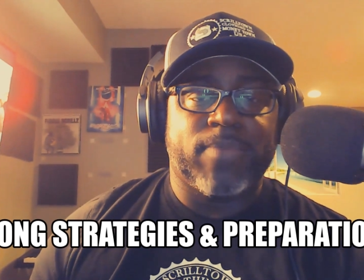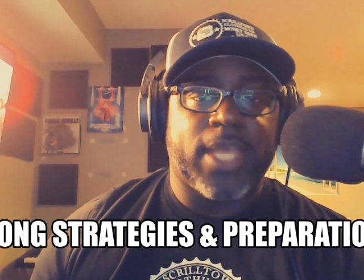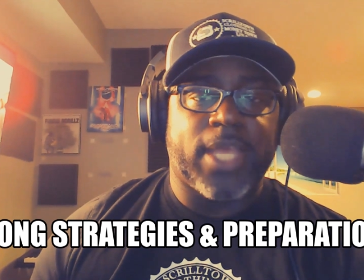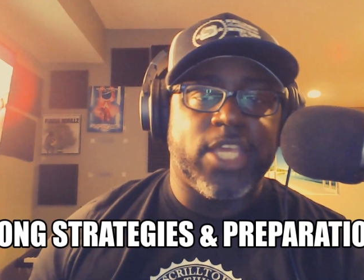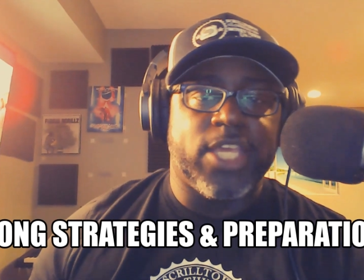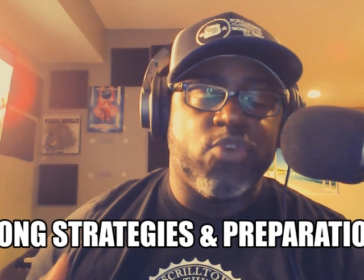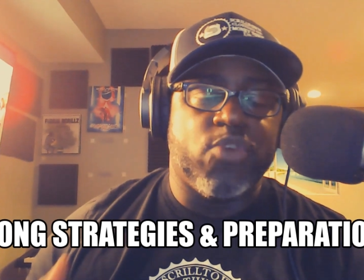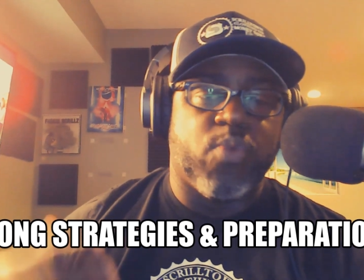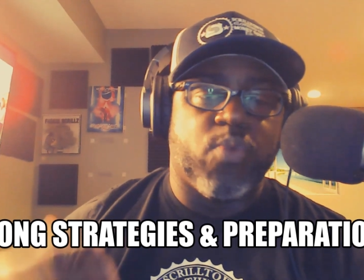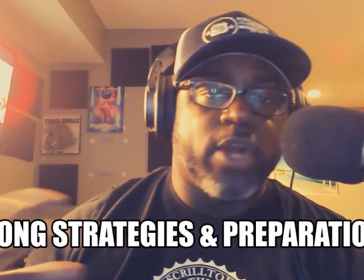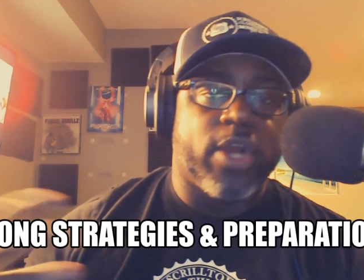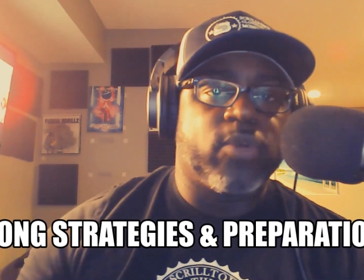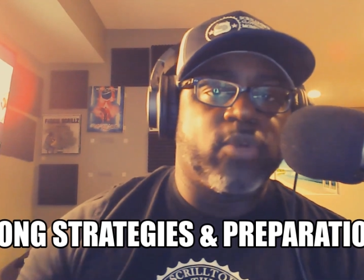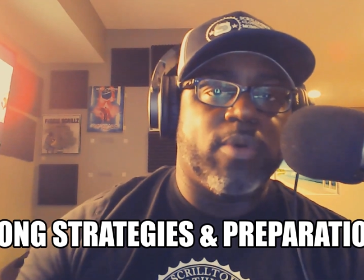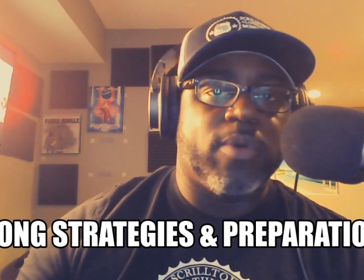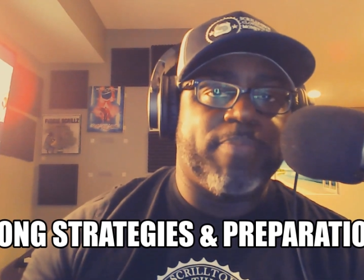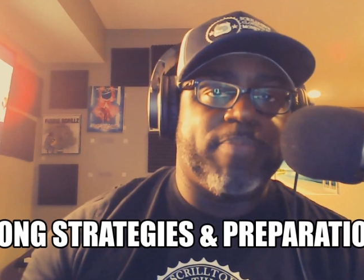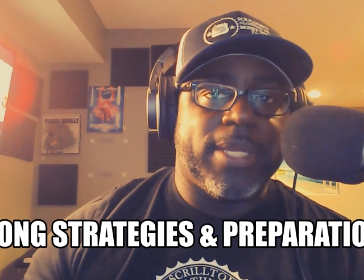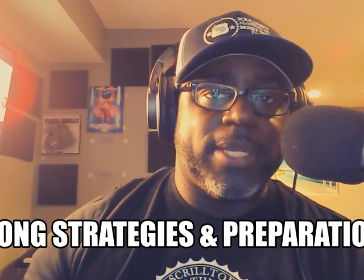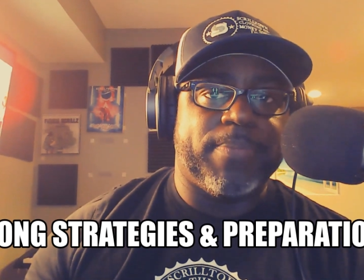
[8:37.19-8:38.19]
And you work
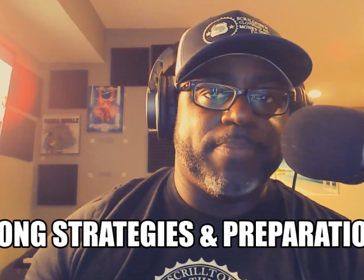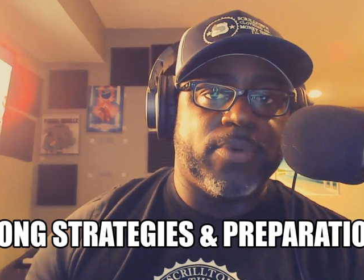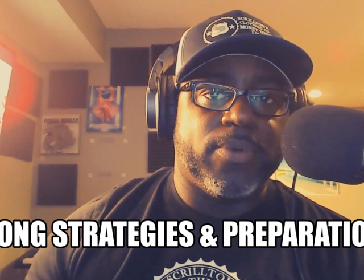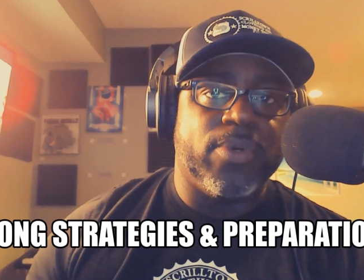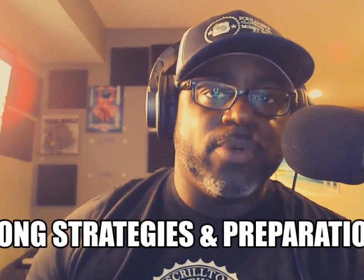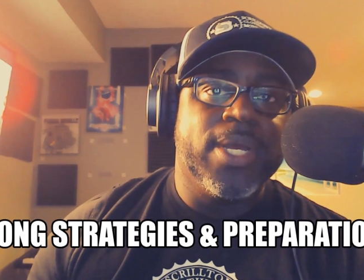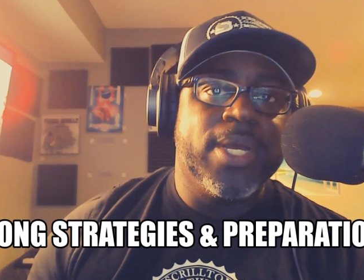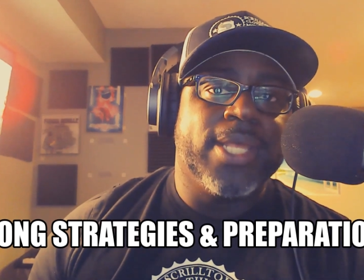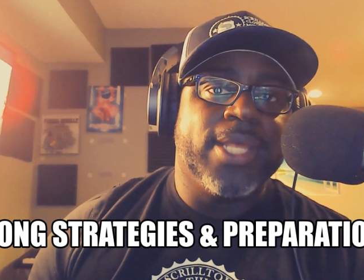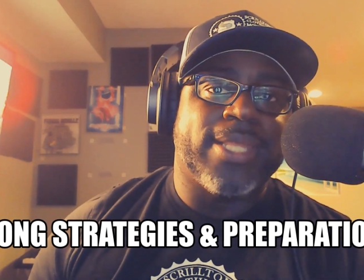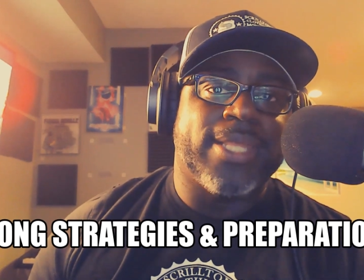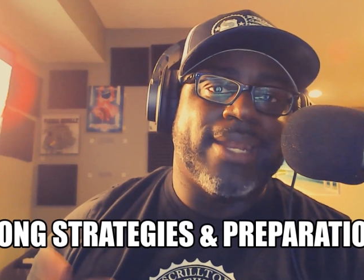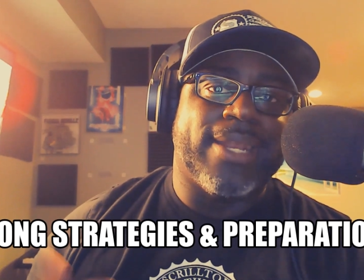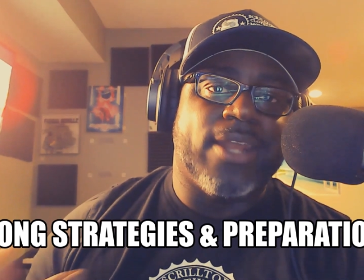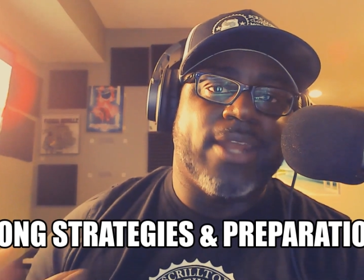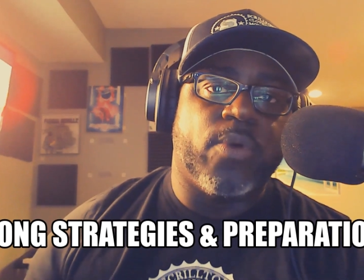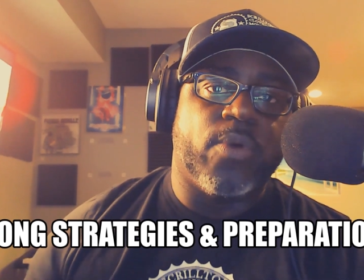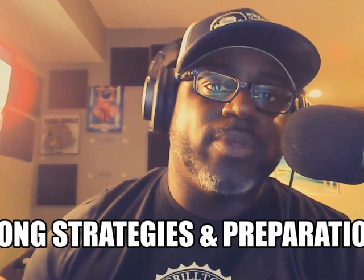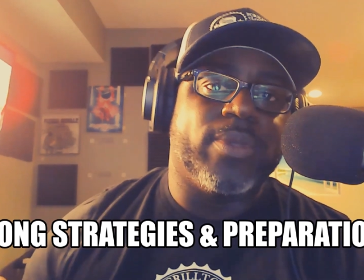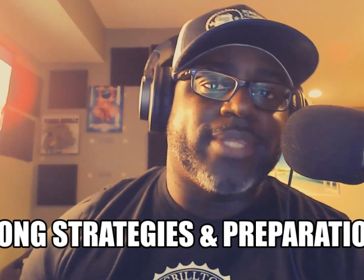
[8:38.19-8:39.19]
with people that
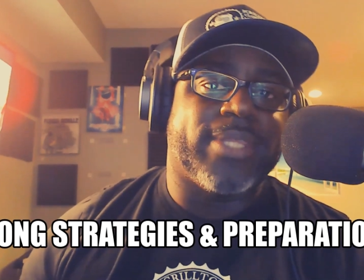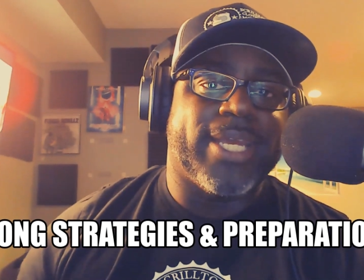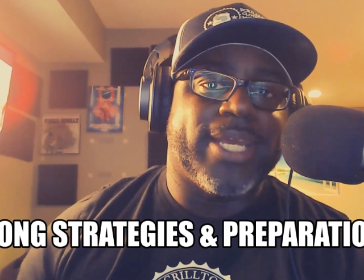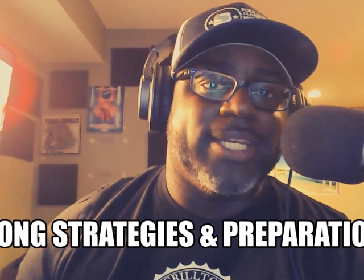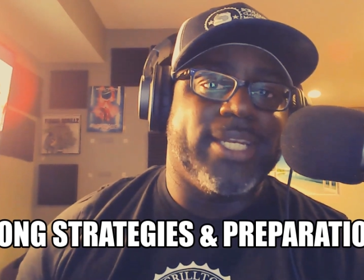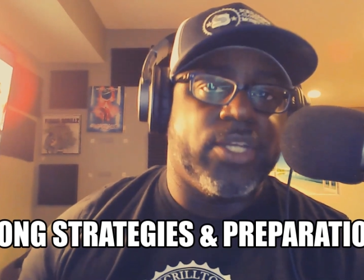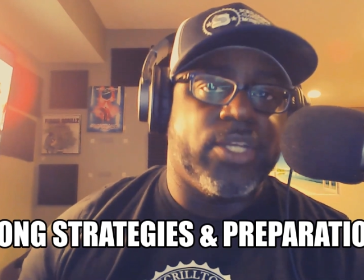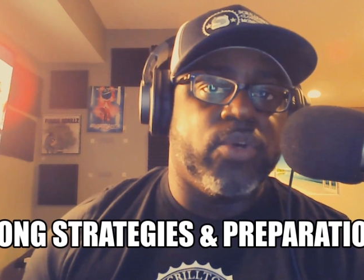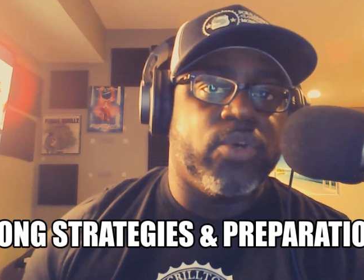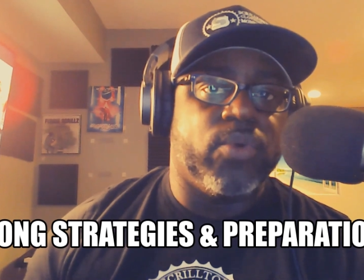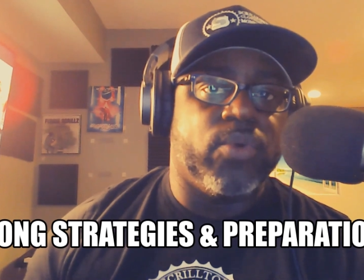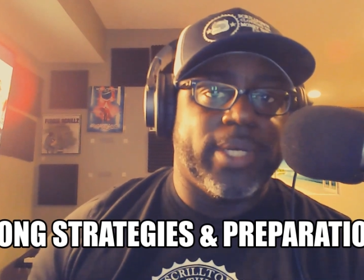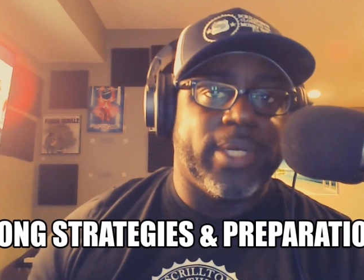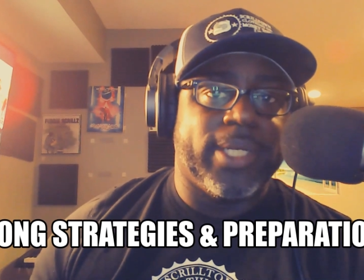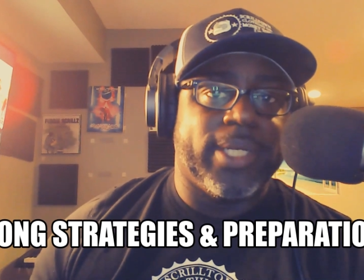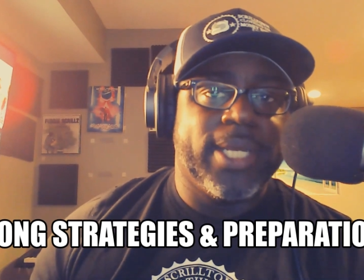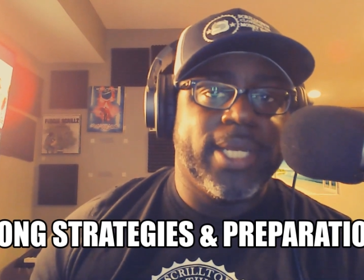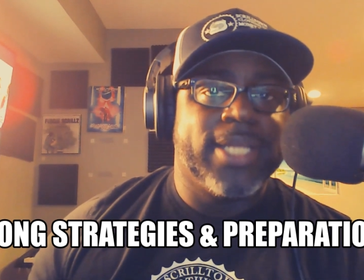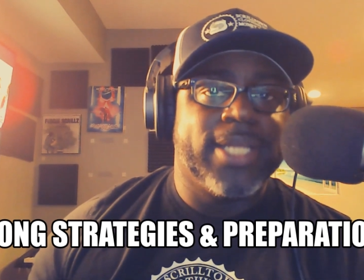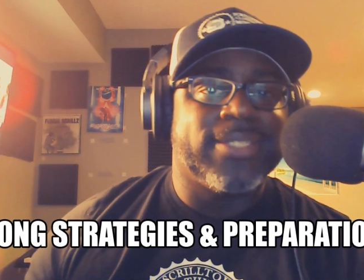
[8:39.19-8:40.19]
know what they're
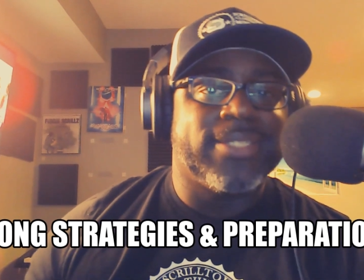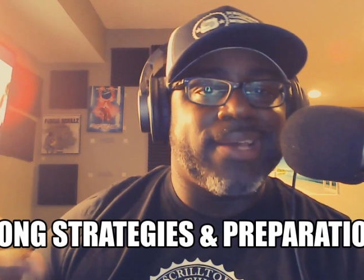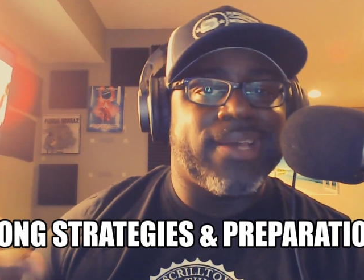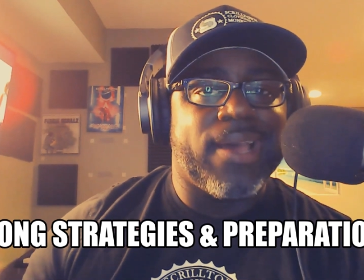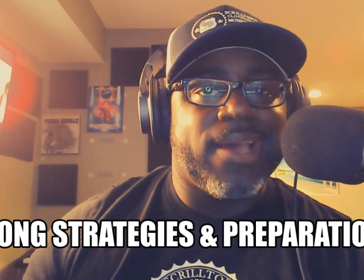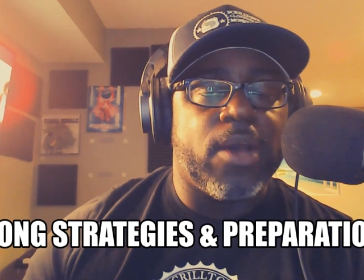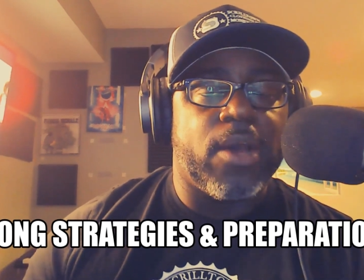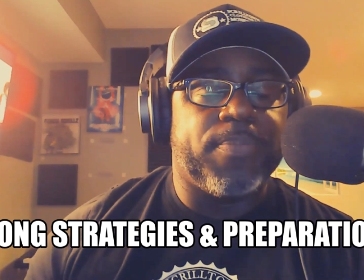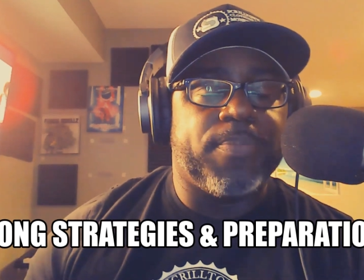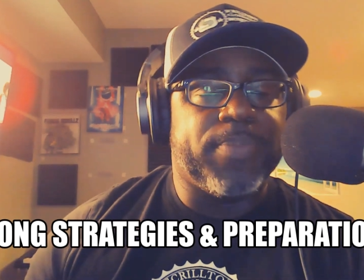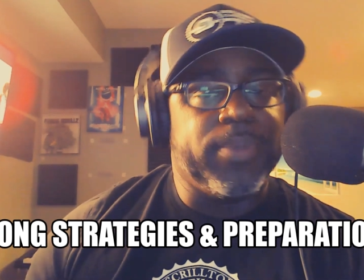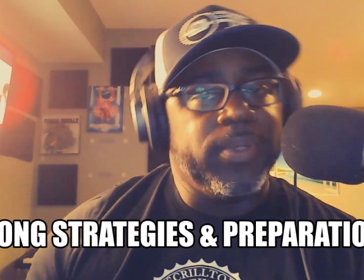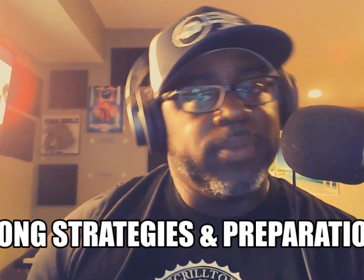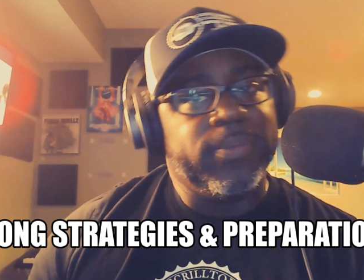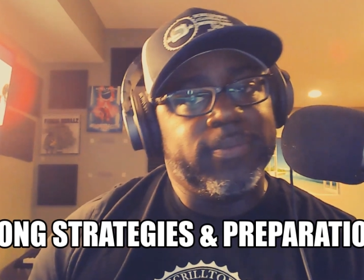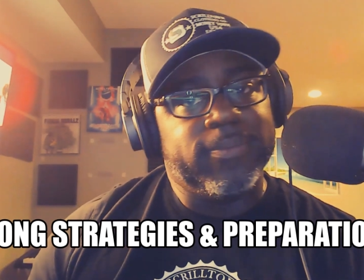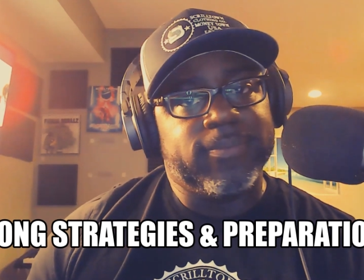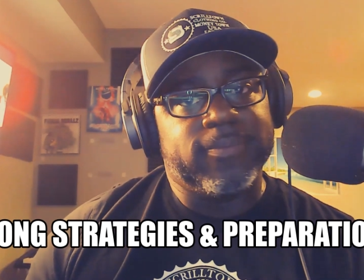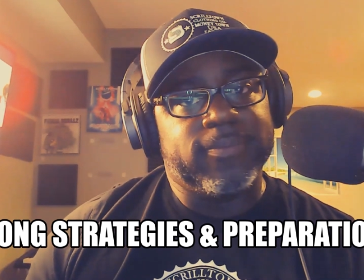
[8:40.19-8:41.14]
doing to help you.